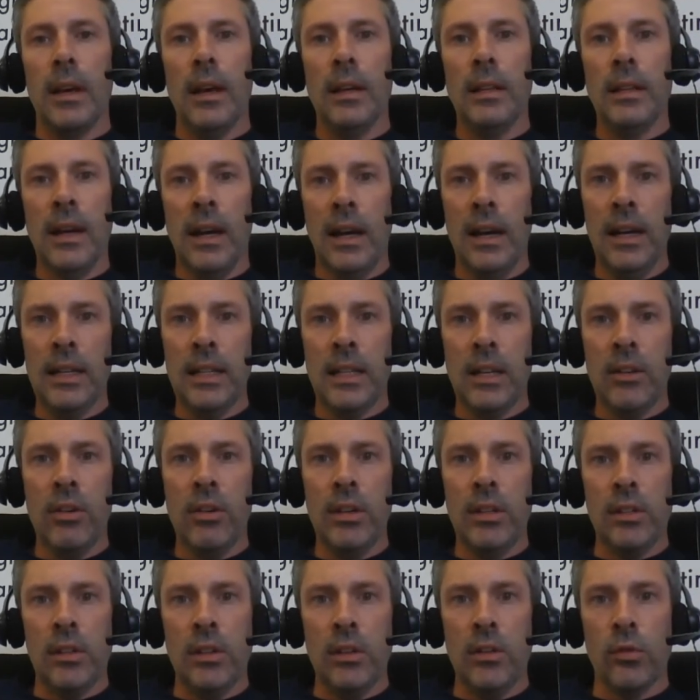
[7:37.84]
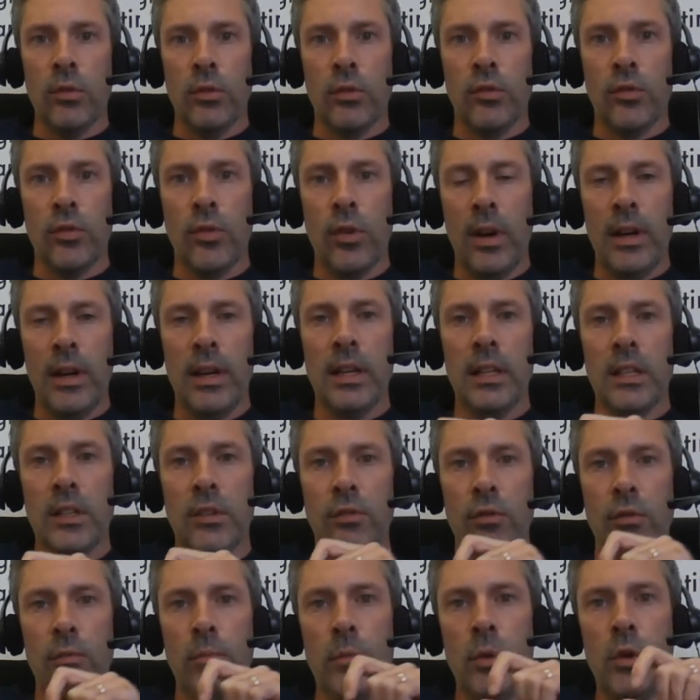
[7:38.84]
And the idea is that you're trying
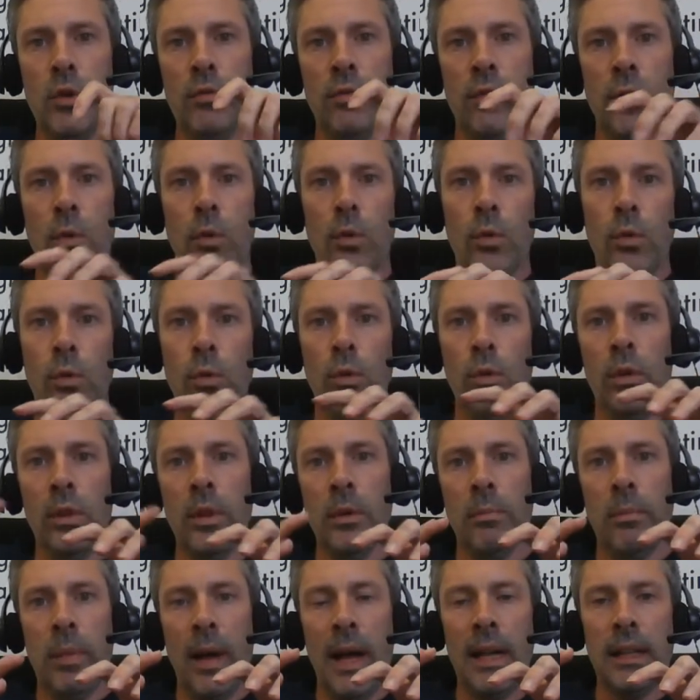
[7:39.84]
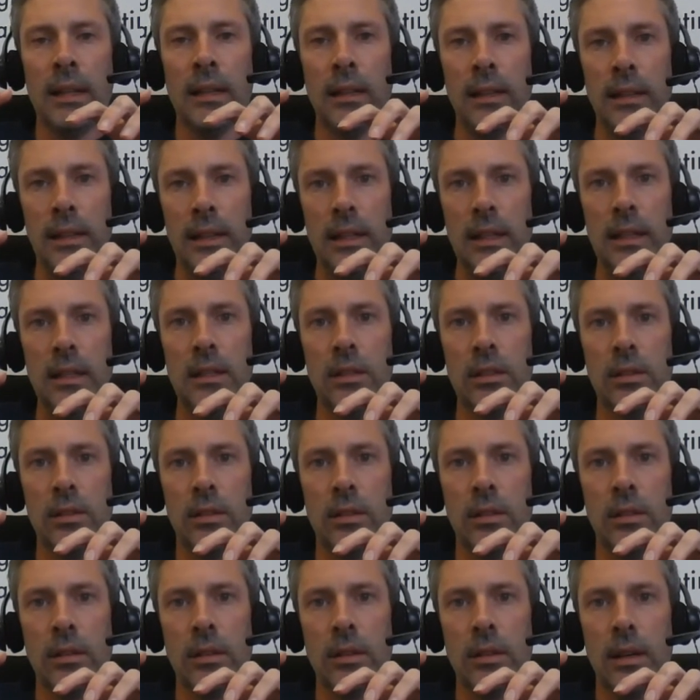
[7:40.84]
to remove all the bad
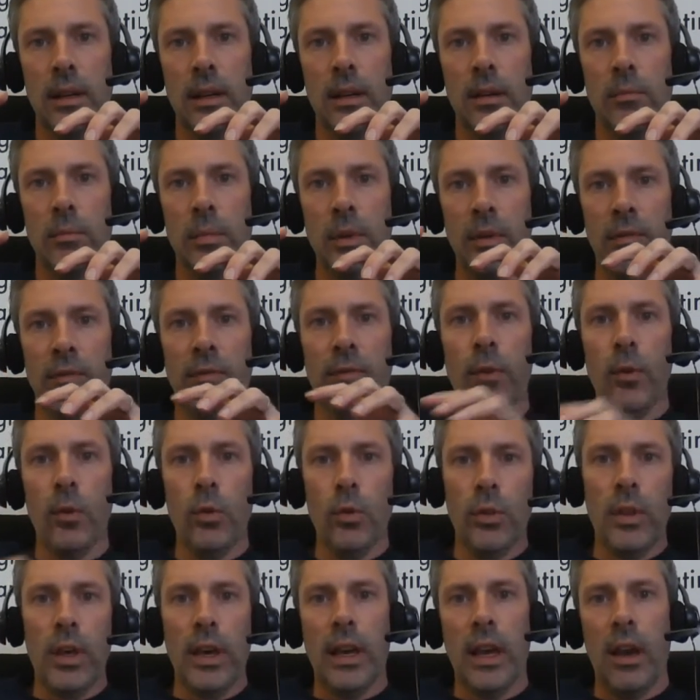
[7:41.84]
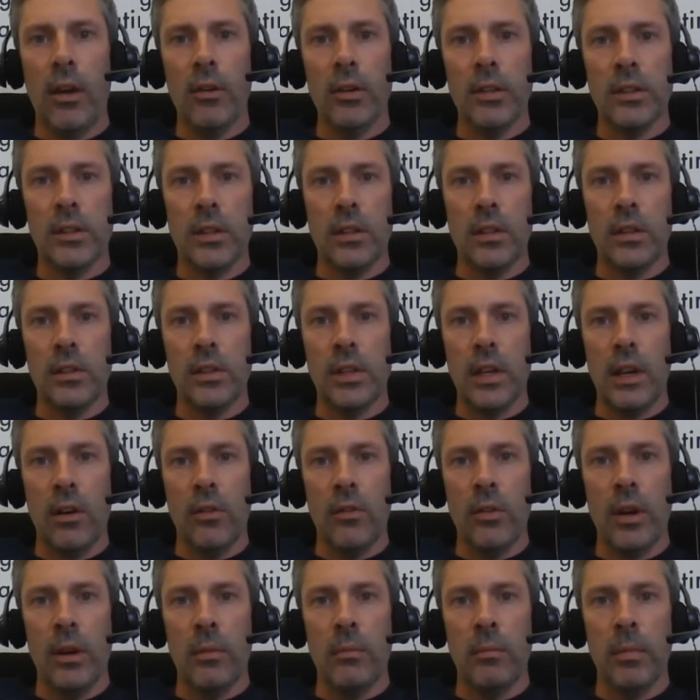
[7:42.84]
leads before they go into the
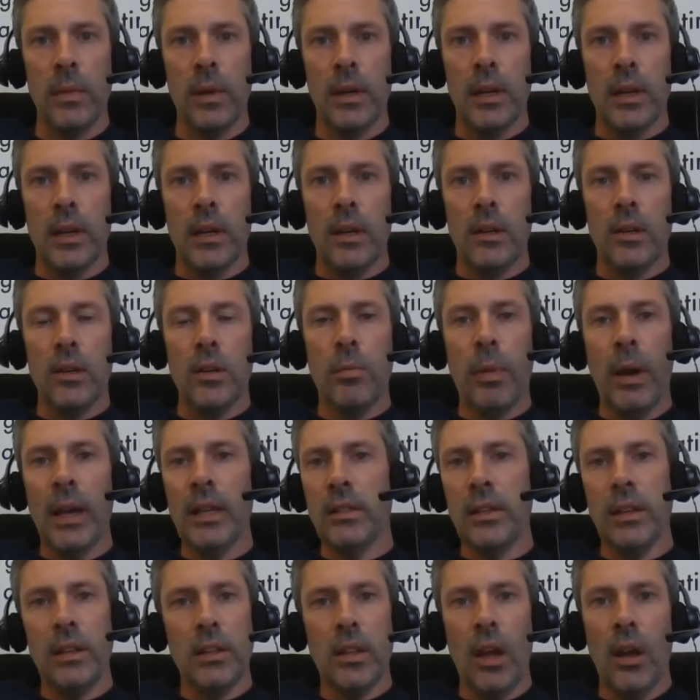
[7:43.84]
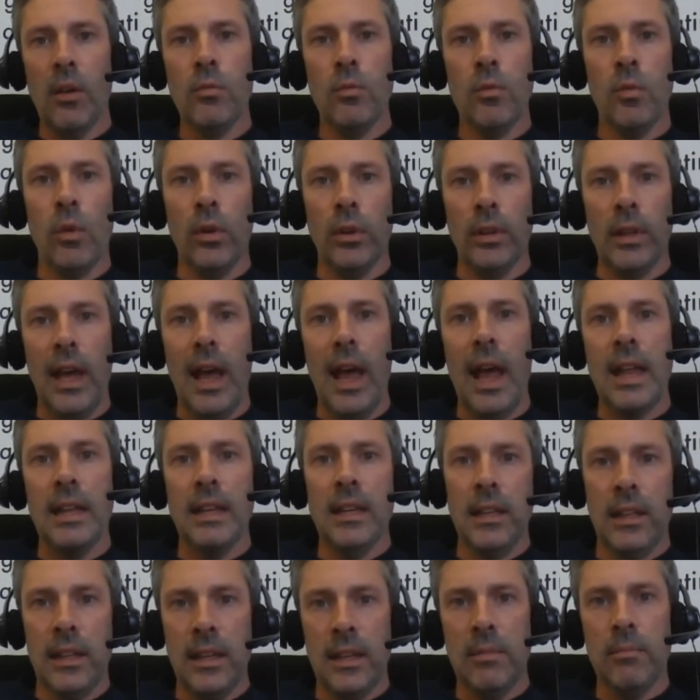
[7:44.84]
CRM. You basically don't want
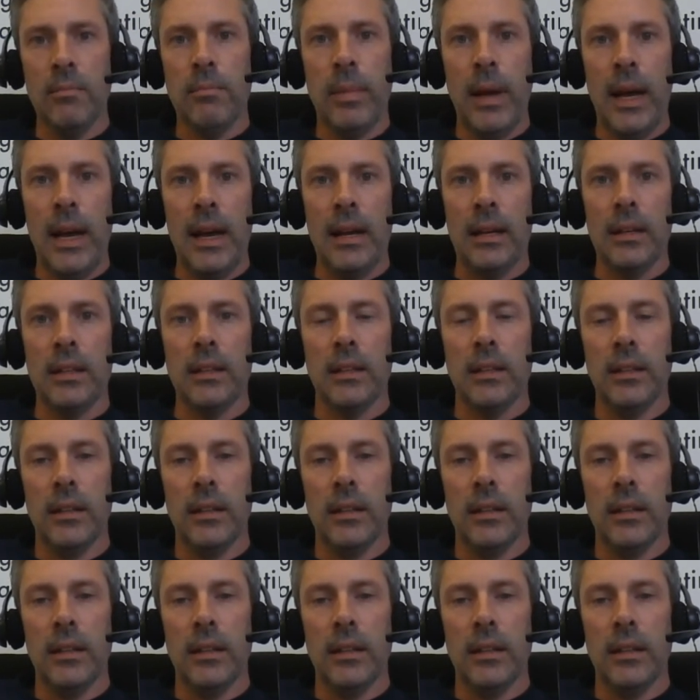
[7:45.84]
anything bad